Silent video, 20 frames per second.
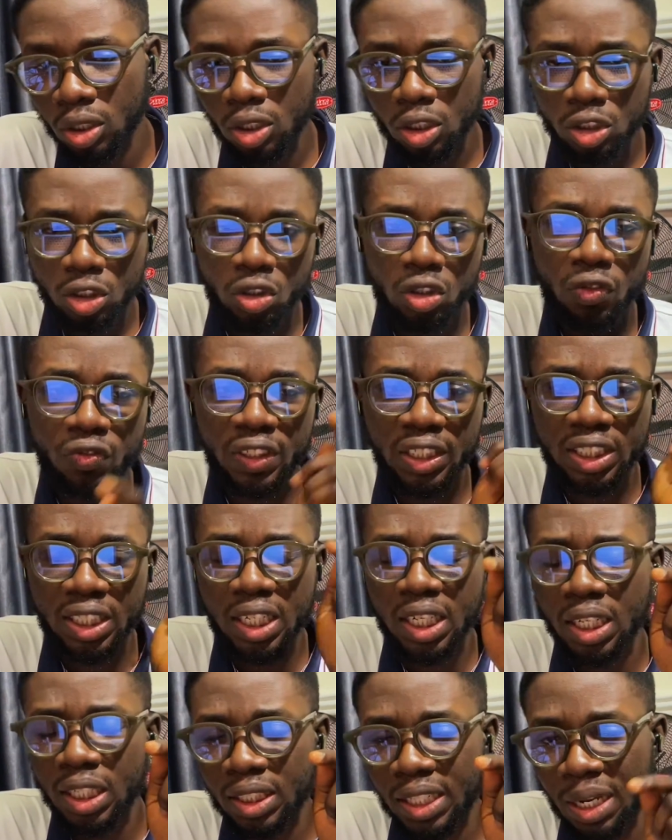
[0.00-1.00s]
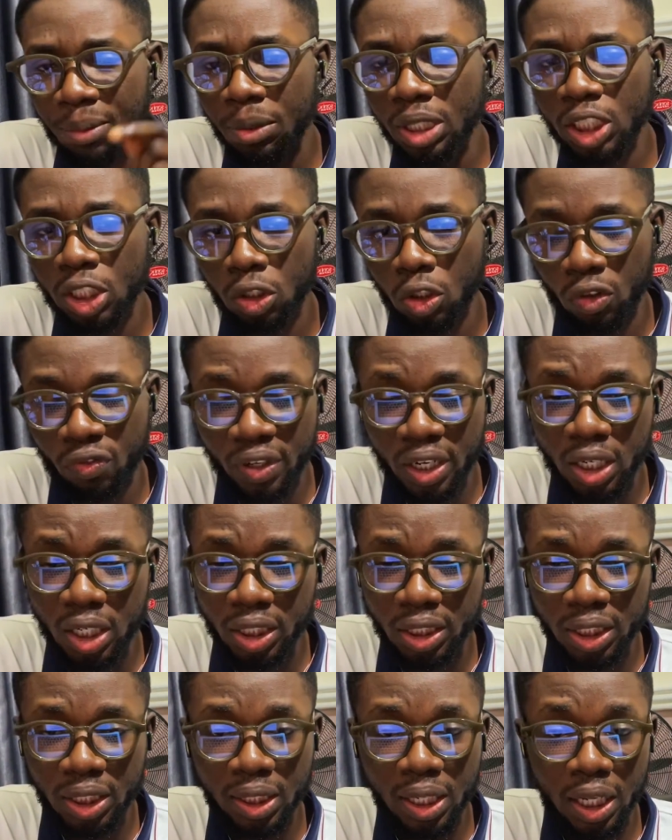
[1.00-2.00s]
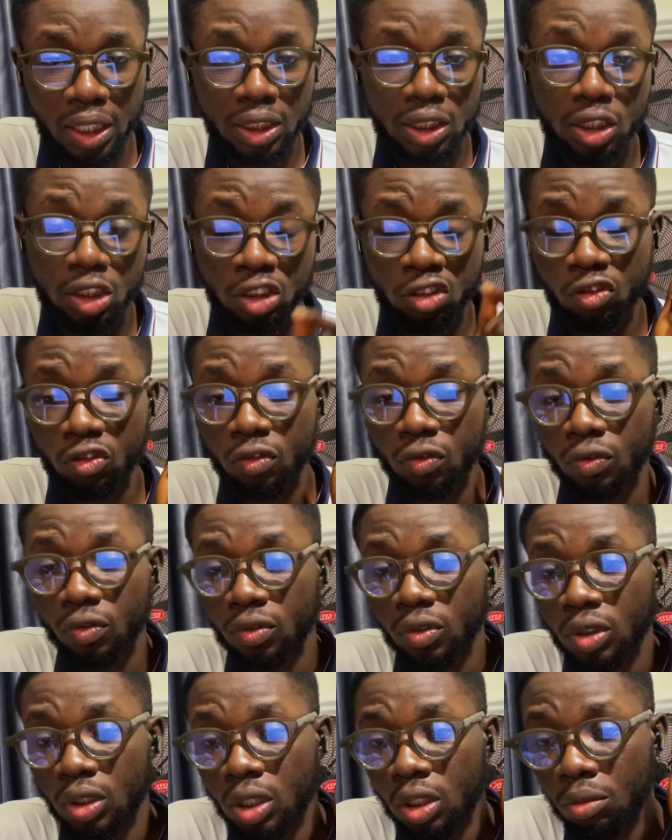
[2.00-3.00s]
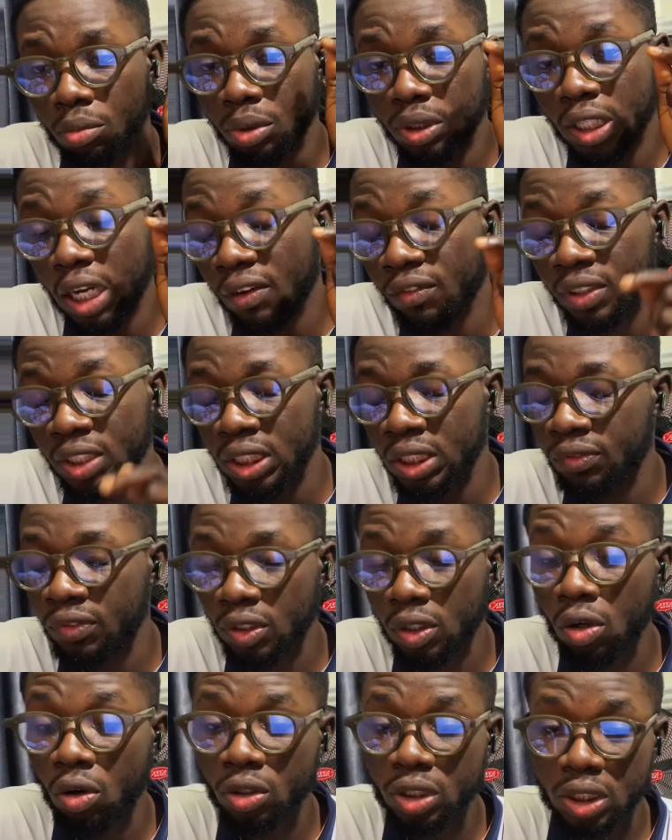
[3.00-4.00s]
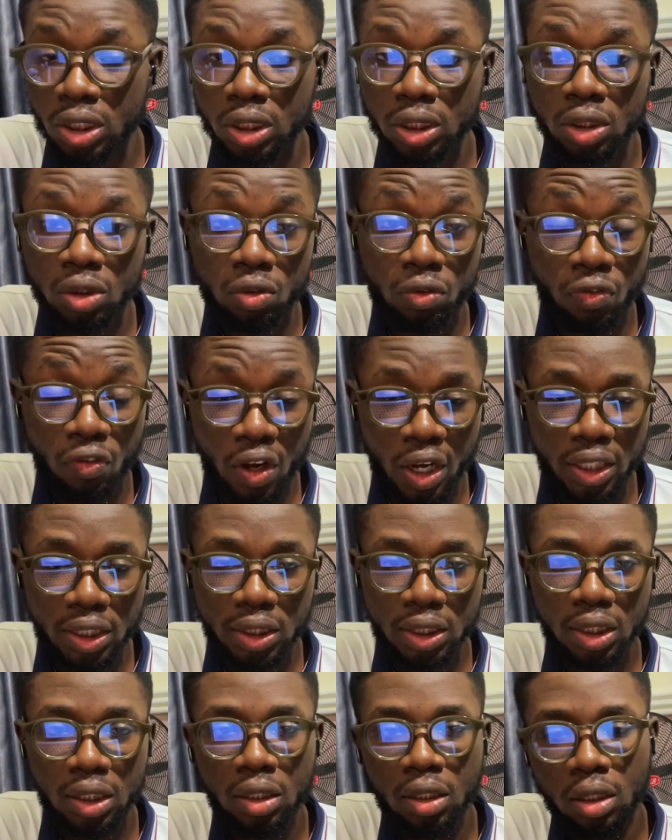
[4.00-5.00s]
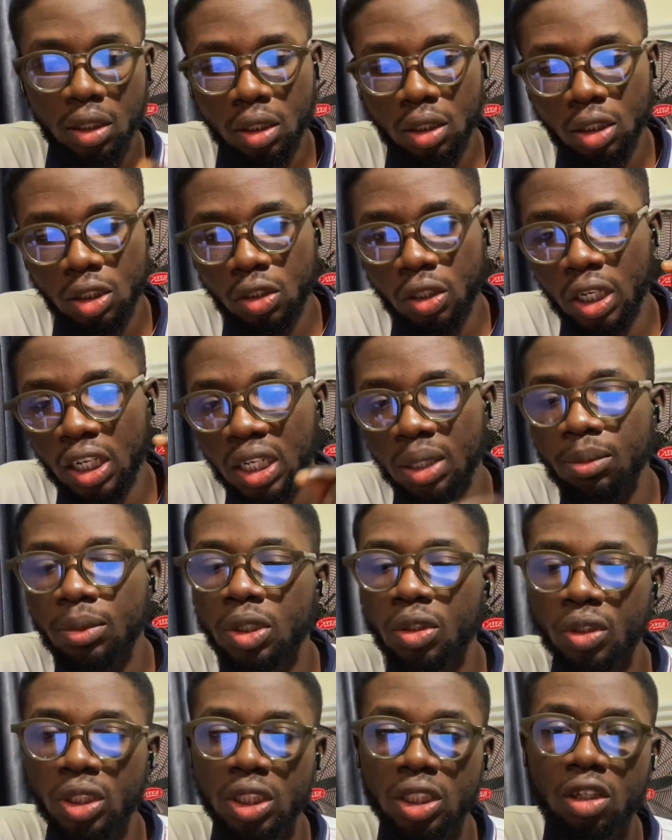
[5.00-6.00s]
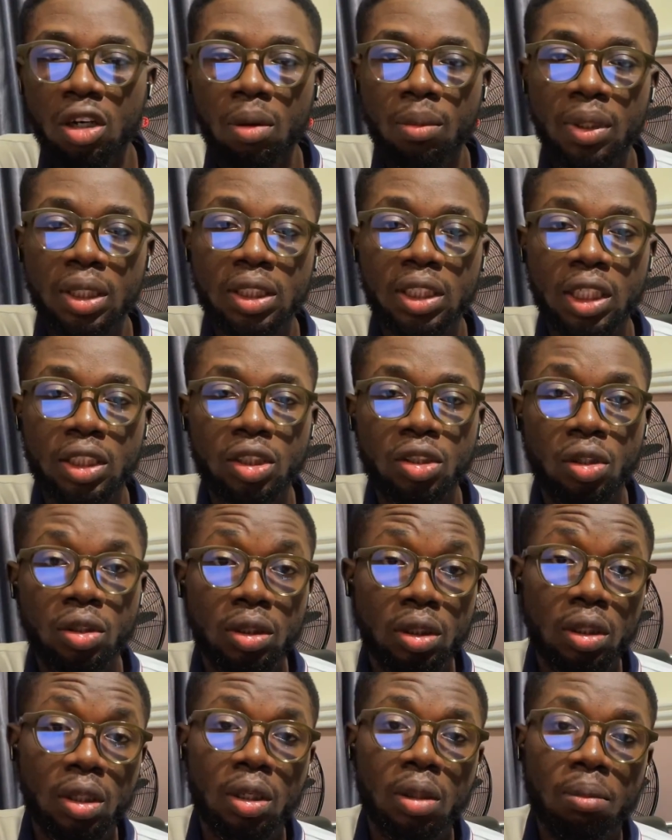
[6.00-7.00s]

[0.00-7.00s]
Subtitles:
So if there's a dimension of anything that you've been having difficulty to find, you can let me know in the comment section.